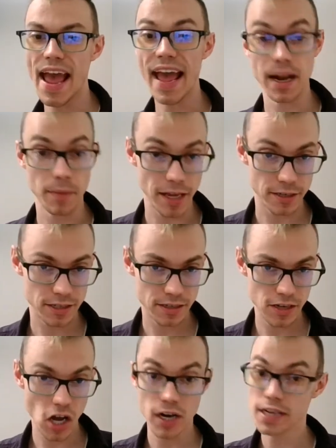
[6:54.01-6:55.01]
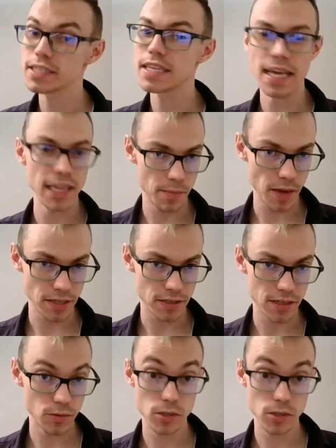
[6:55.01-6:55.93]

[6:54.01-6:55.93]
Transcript: animate on a daily basis,